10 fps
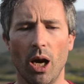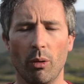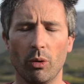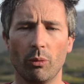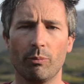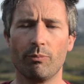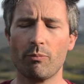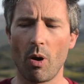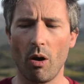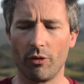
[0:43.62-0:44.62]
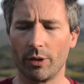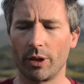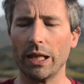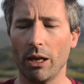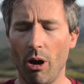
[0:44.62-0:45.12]
will often
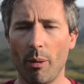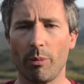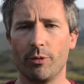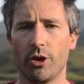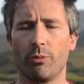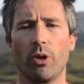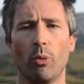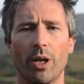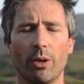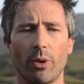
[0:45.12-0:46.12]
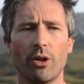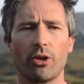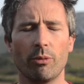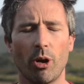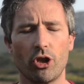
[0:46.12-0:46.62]
clear up just with the wind without
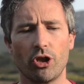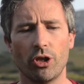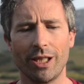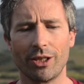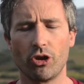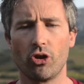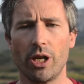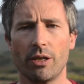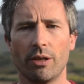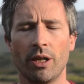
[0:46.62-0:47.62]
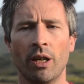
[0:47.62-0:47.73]
too much needing to treat.